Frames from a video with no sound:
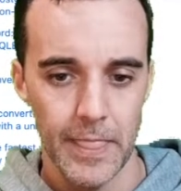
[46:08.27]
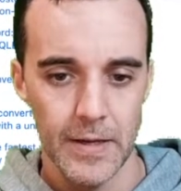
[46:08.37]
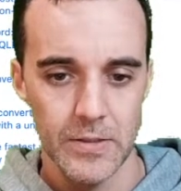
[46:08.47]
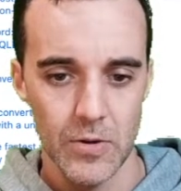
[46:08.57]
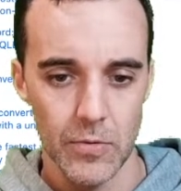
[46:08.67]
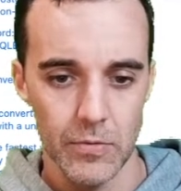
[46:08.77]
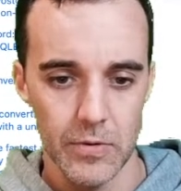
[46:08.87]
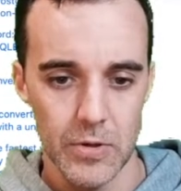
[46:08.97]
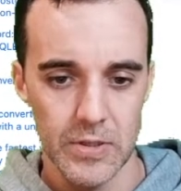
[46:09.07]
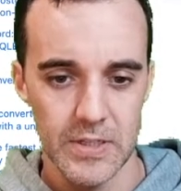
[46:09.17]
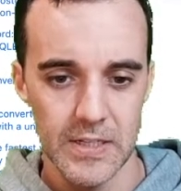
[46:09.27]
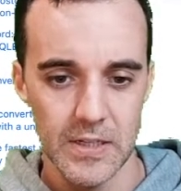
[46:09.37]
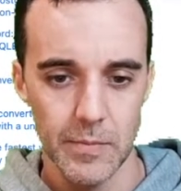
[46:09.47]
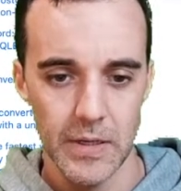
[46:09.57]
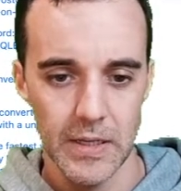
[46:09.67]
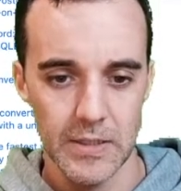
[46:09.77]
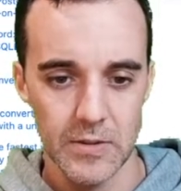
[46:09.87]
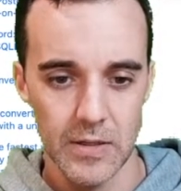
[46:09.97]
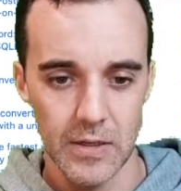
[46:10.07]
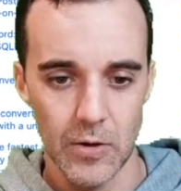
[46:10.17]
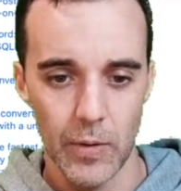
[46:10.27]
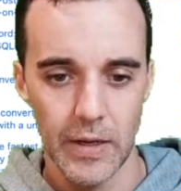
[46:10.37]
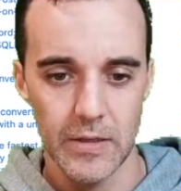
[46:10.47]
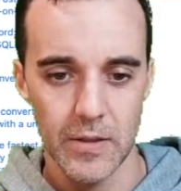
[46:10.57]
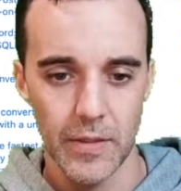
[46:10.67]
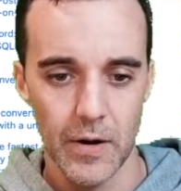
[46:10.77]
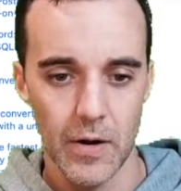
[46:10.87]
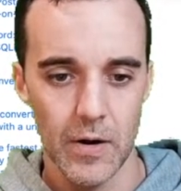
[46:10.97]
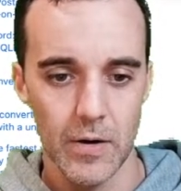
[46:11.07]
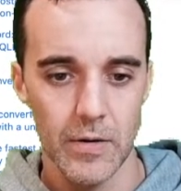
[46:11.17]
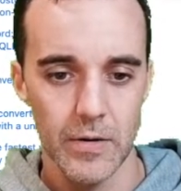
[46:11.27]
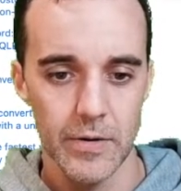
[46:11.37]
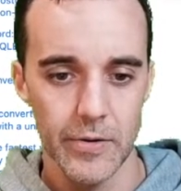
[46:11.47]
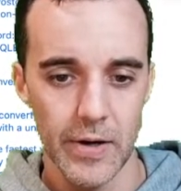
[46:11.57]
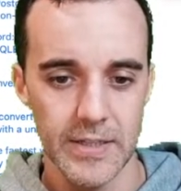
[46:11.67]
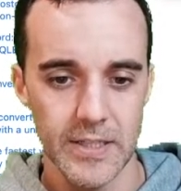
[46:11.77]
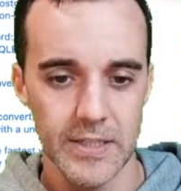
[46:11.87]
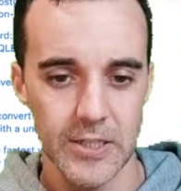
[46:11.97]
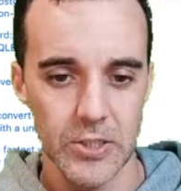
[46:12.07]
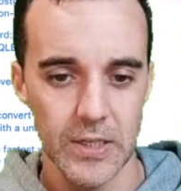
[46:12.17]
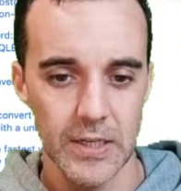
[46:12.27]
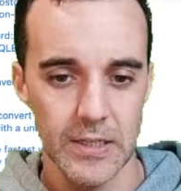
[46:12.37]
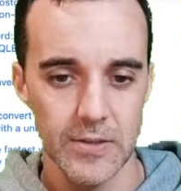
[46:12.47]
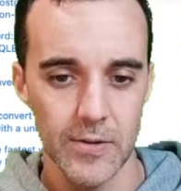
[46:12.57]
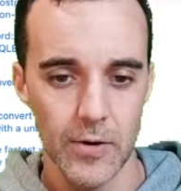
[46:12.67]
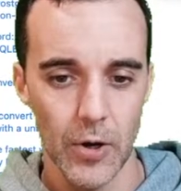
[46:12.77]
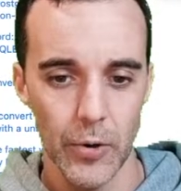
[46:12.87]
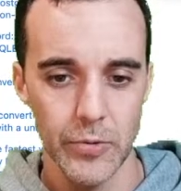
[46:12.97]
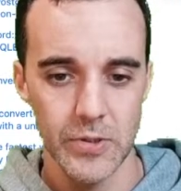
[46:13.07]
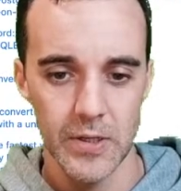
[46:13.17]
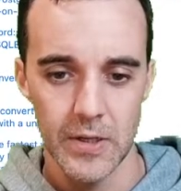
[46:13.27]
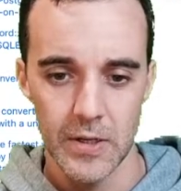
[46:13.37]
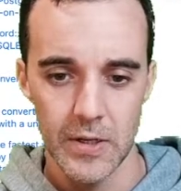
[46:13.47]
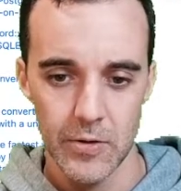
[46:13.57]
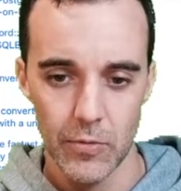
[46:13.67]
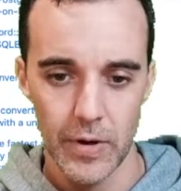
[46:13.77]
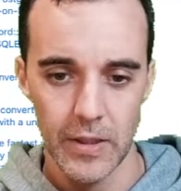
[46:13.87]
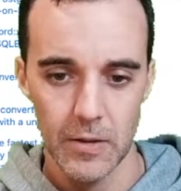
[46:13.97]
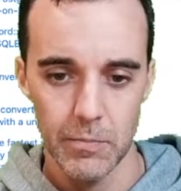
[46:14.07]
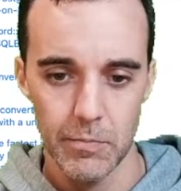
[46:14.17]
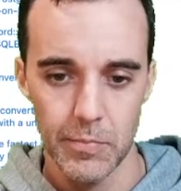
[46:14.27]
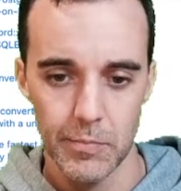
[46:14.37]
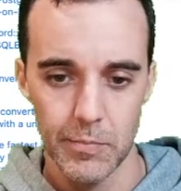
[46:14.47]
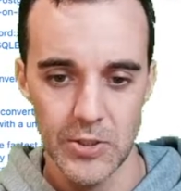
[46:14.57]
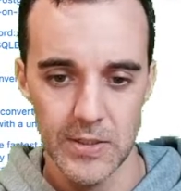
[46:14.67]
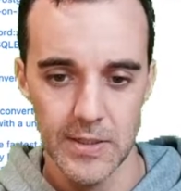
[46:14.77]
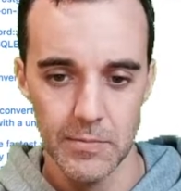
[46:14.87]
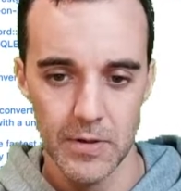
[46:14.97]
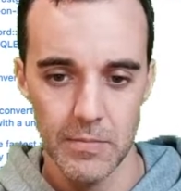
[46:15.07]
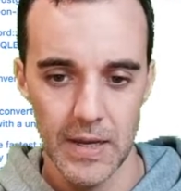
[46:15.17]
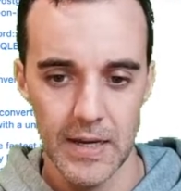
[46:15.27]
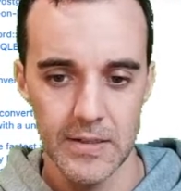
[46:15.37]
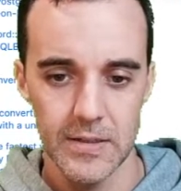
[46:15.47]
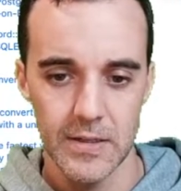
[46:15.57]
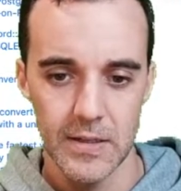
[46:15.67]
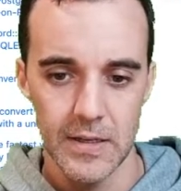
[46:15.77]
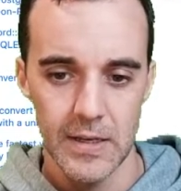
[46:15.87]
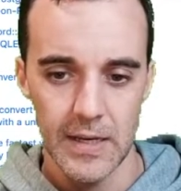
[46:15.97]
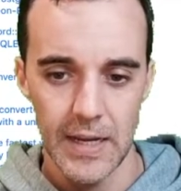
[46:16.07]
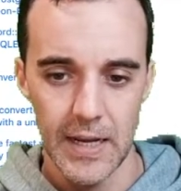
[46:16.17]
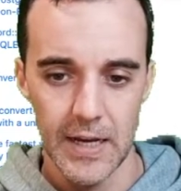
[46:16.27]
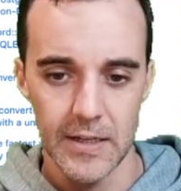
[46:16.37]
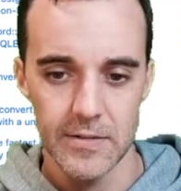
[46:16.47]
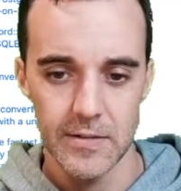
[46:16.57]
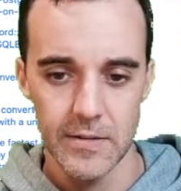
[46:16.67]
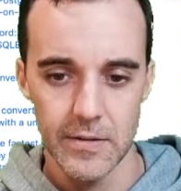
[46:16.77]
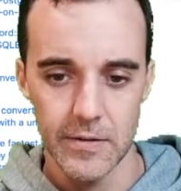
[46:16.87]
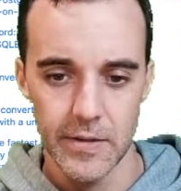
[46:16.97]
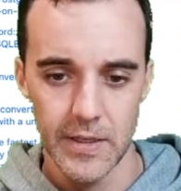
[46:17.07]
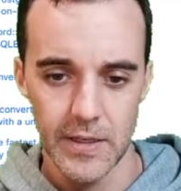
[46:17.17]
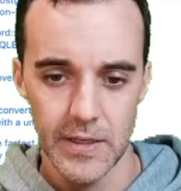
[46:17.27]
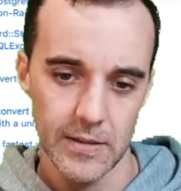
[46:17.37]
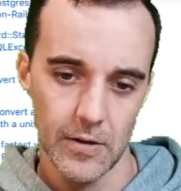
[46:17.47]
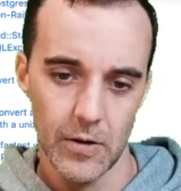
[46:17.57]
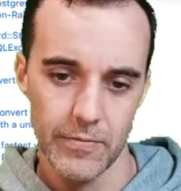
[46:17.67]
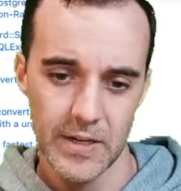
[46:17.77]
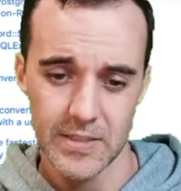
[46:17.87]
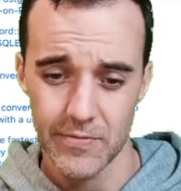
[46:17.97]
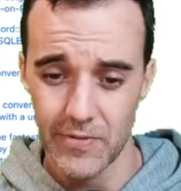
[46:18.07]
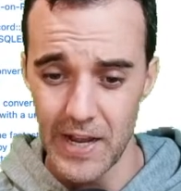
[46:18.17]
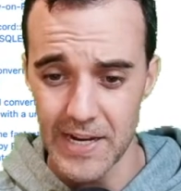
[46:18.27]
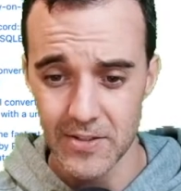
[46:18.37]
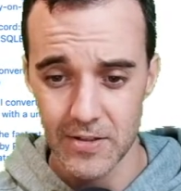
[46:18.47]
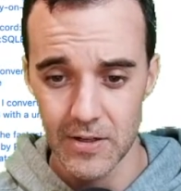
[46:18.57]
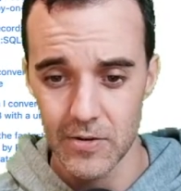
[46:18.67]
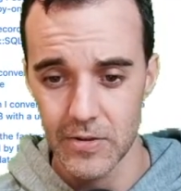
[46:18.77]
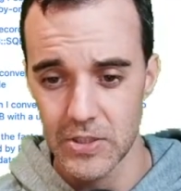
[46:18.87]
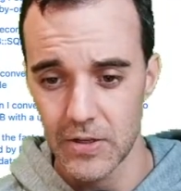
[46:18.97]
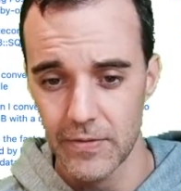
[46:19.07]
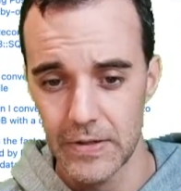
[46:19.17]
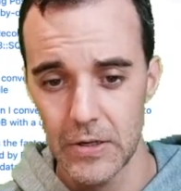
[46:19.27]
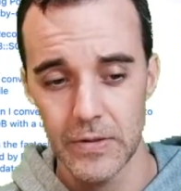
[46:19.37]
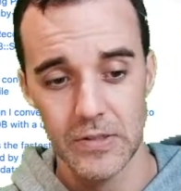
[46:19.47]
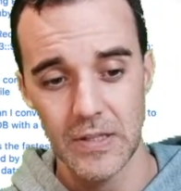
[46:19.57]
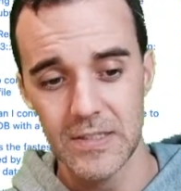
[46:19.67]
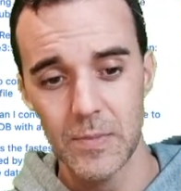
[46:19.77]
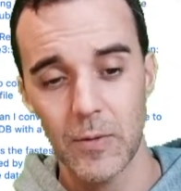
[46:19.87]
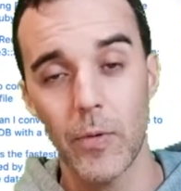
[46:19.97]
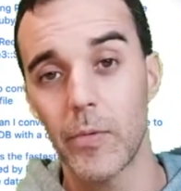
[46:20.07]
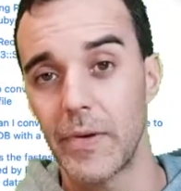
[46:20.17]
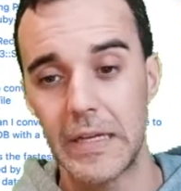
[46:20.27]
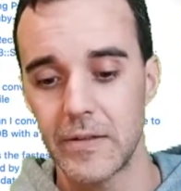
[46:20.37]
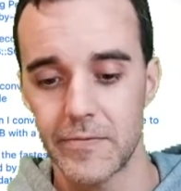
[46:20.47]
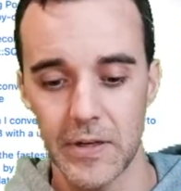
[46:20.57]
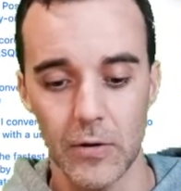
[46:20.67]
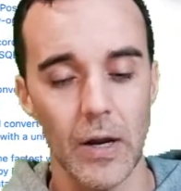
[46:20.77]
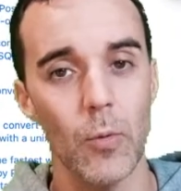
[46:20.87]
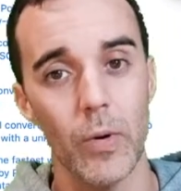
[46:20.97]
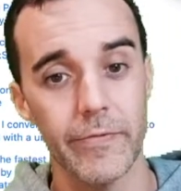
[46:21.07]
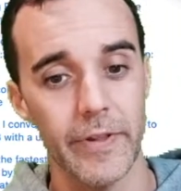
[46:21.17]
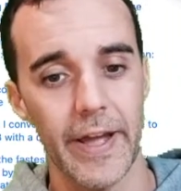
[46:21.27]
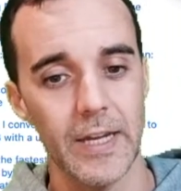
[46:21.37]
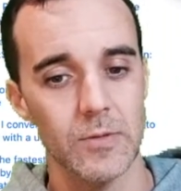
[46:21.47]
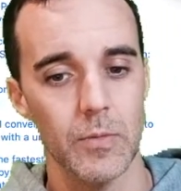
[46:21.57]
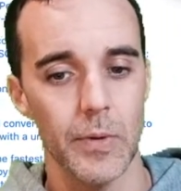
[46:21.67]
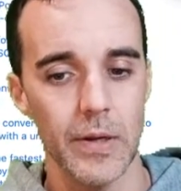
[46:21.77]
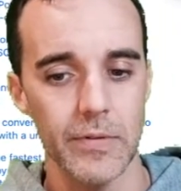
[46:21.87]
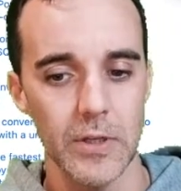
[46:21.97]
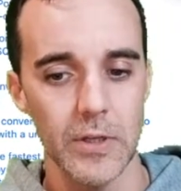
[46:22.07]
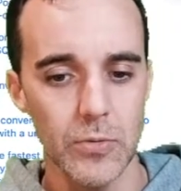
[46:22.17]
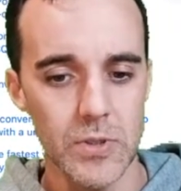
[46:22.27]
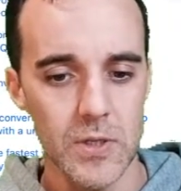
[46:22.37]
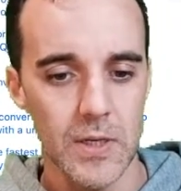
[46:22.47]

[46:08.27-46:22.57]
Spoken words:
So you can see somebody is going into they're SSHing into their host. They're running the pg_dump command, and they got some flags on here that I don't even know. So that's something we would have had to figure out, what flags would we even use.